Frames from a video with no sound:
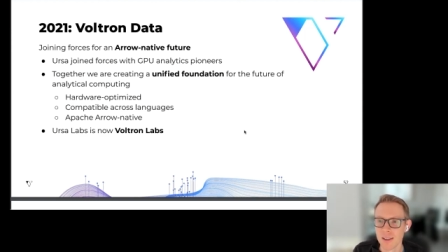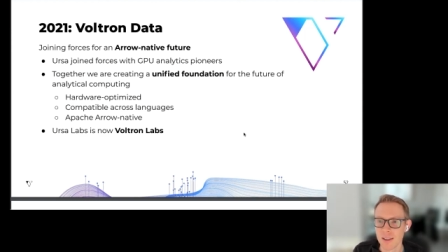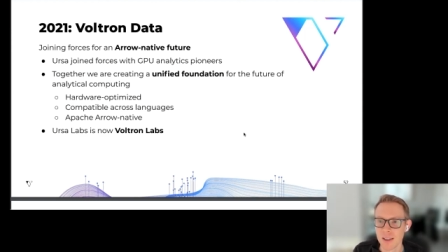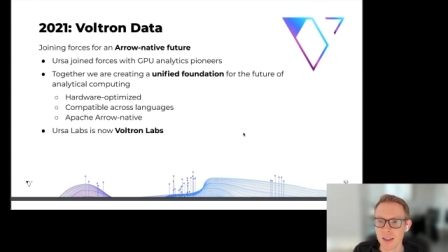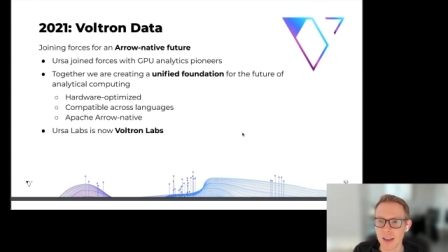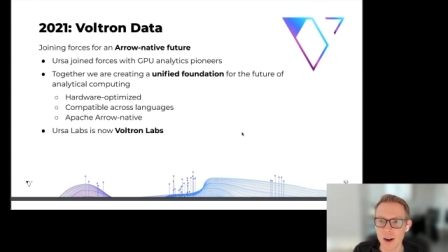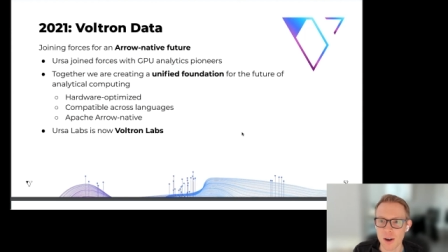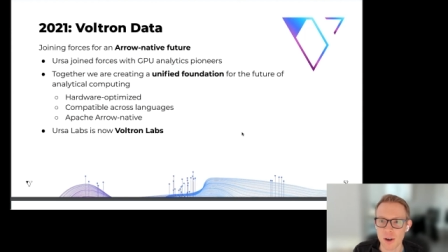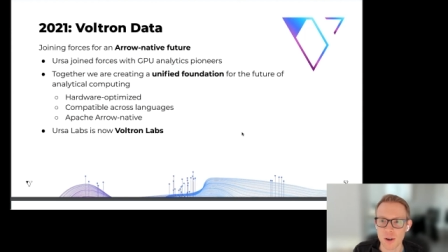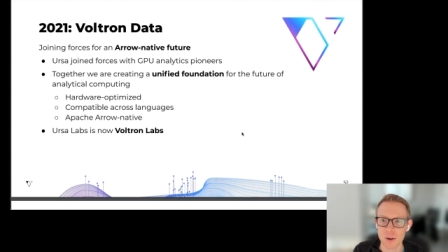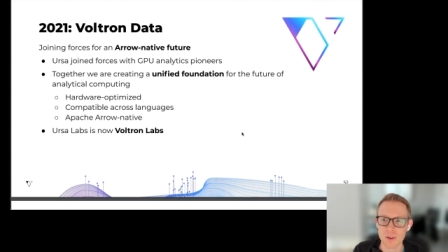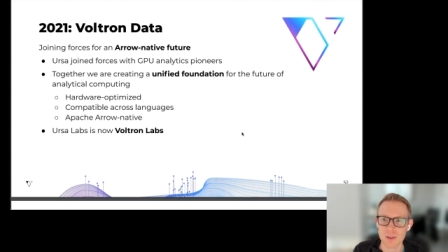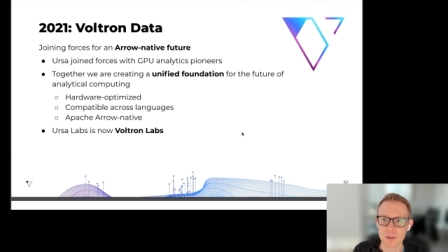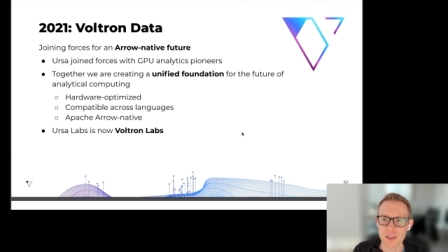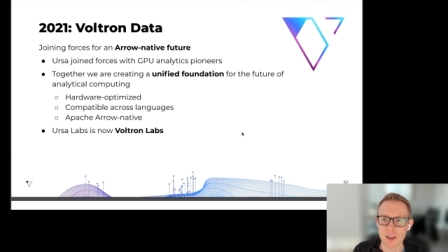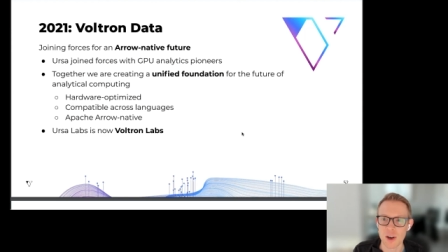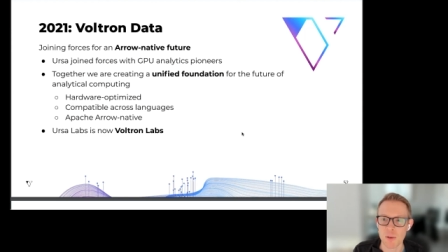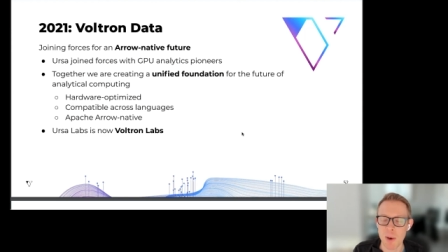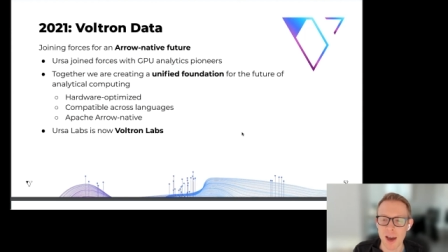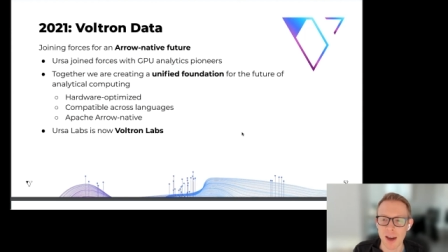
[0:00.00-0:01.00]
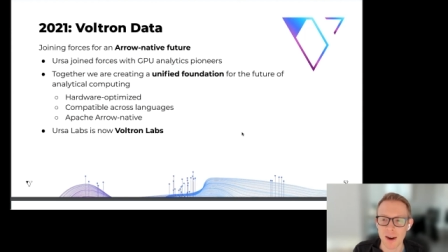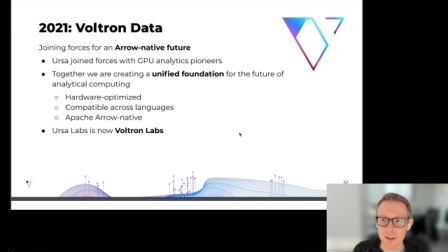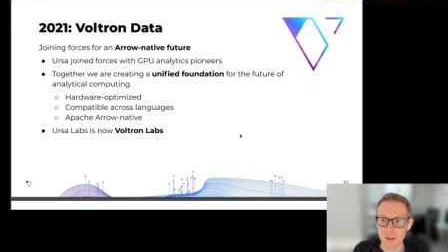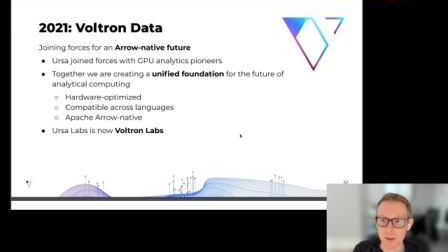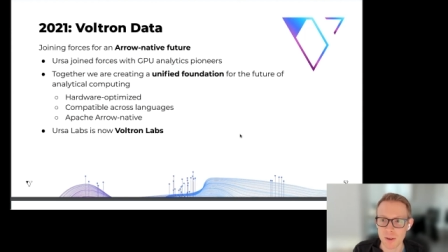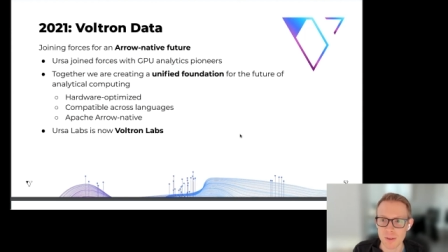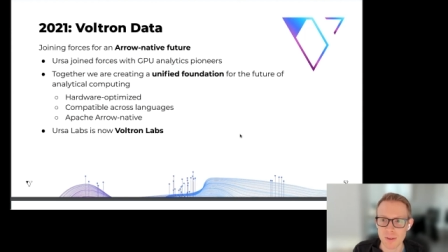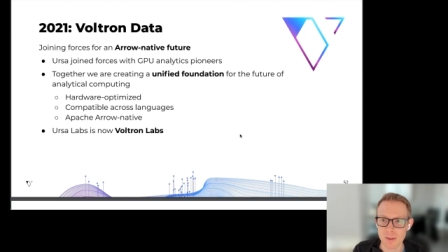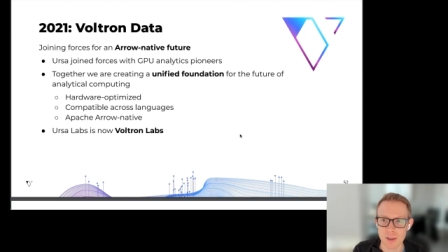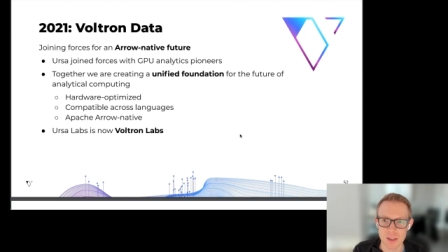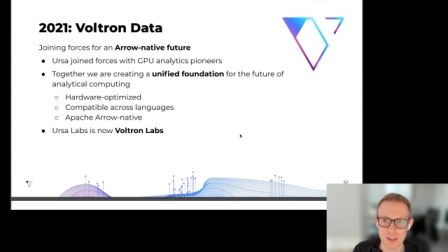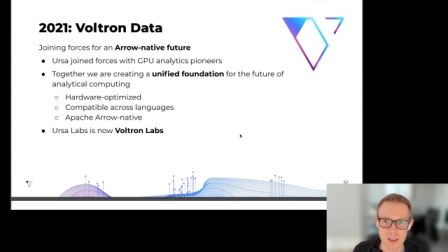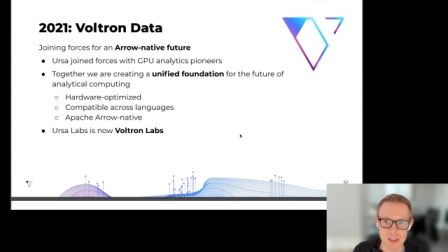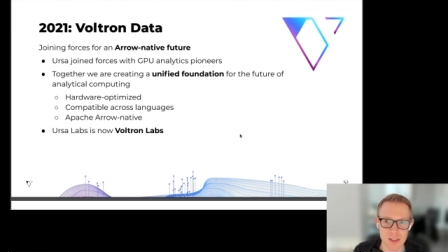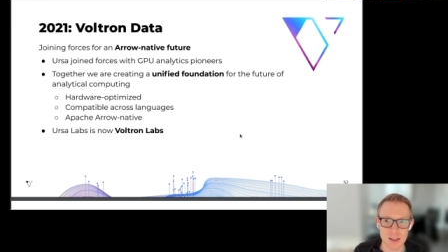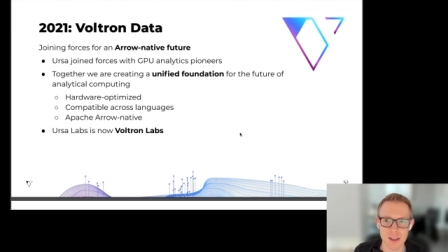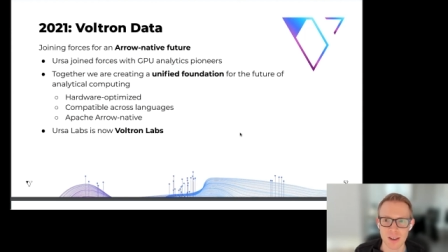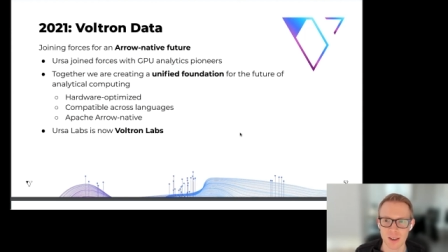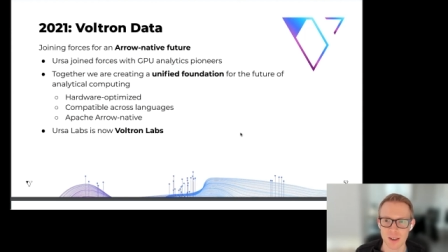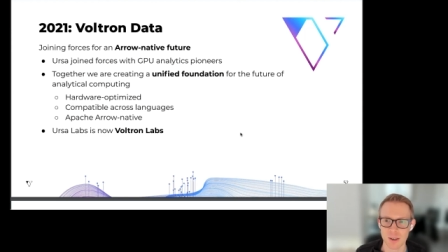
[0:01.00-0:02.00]
the Arrow cinematic
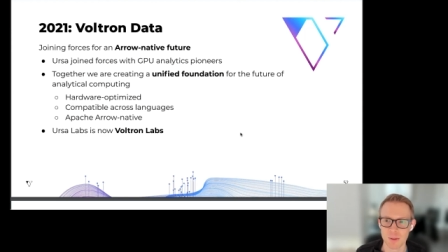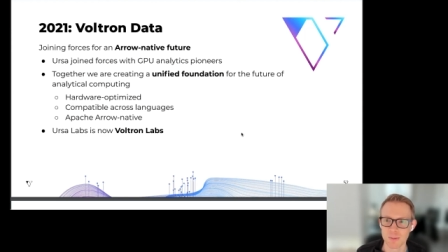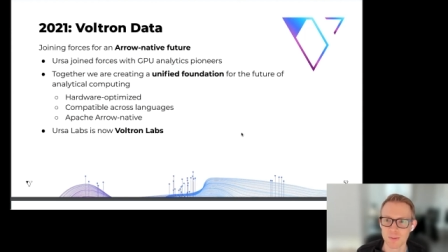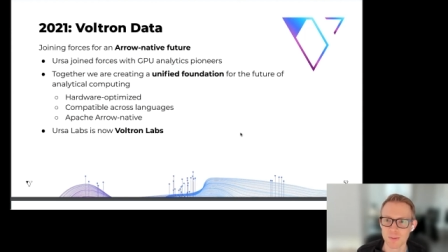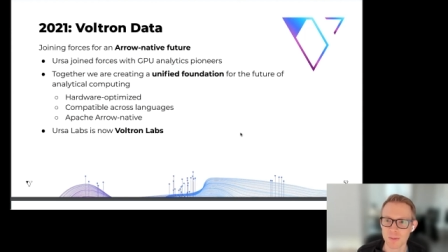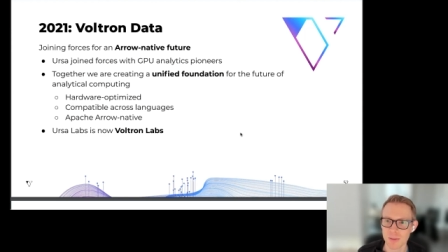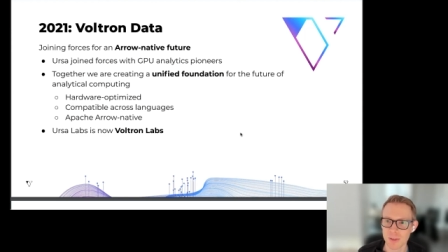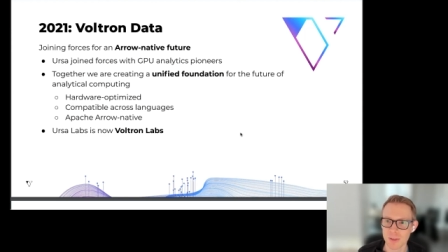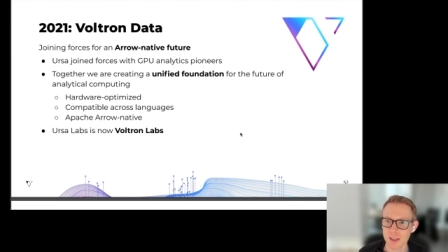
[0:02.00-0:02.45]
universe um,